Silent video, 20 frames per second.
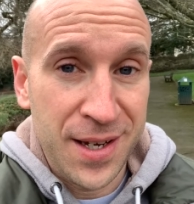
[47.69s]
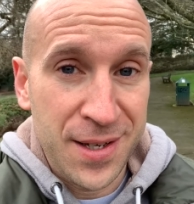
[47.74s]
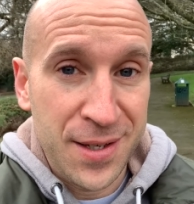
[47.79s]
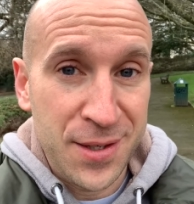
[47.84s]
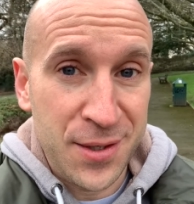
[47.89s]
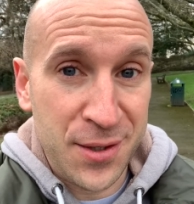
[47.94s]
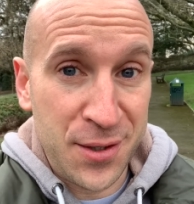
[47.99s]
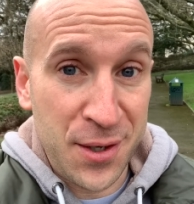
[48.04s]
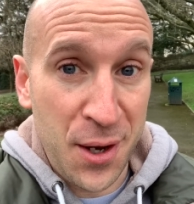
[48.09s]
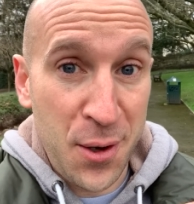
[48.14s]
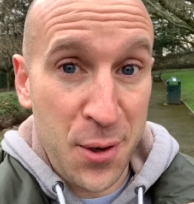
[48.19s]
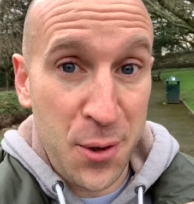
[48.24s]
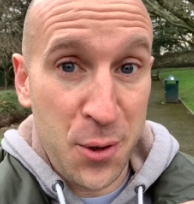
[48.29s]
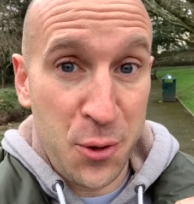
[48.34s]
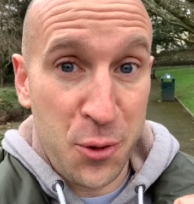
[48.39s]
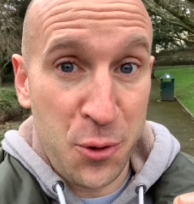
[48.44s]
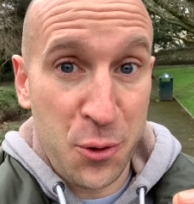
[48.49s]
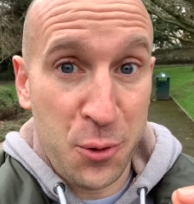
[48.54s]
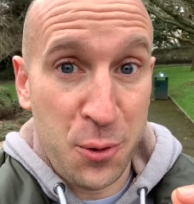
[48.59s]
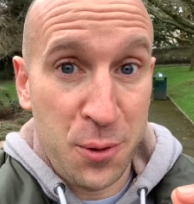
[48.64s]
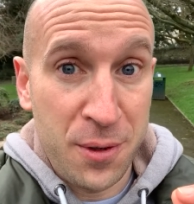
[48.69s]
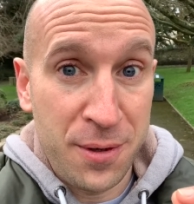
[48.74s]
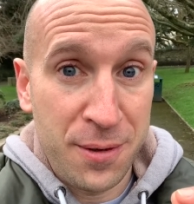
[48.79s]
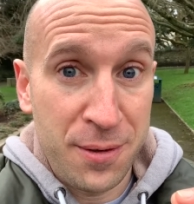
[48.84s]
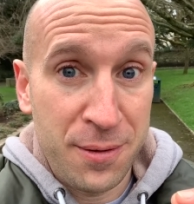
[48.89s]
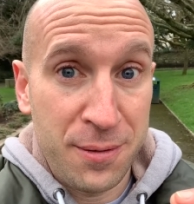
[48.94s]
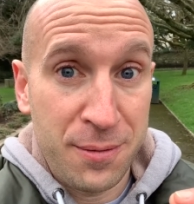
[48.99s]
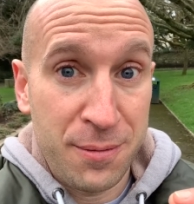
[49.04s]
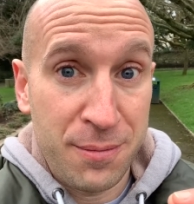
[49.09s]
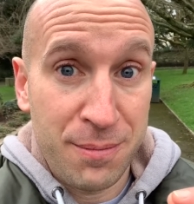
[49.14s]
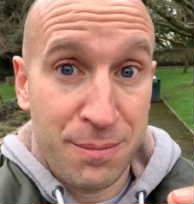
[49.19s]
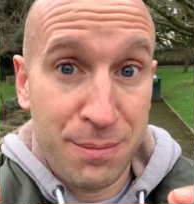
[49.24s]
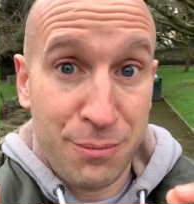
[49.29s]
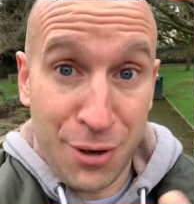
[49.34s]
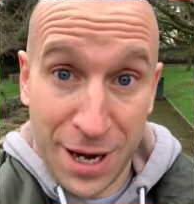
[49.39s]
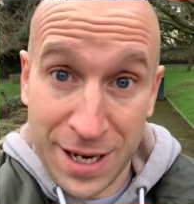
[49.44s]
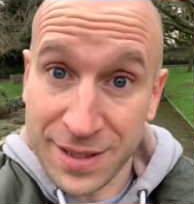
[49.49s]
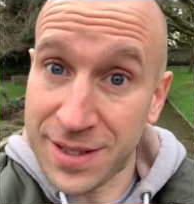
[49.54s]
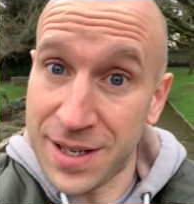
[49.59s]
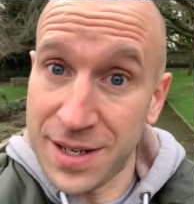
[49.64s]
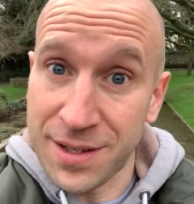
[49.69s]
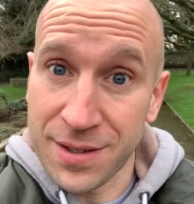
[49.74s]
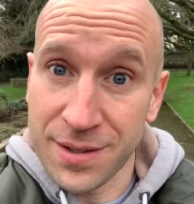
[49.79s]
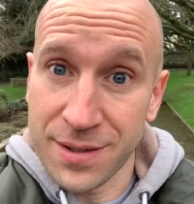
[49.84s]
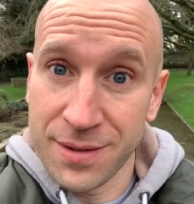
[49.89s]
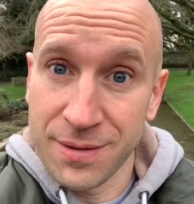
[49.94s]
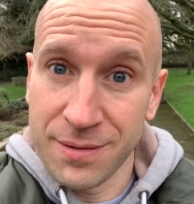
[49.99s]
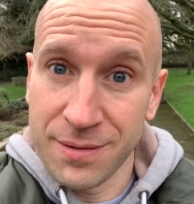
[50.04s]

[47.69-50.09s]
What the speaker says: So practice.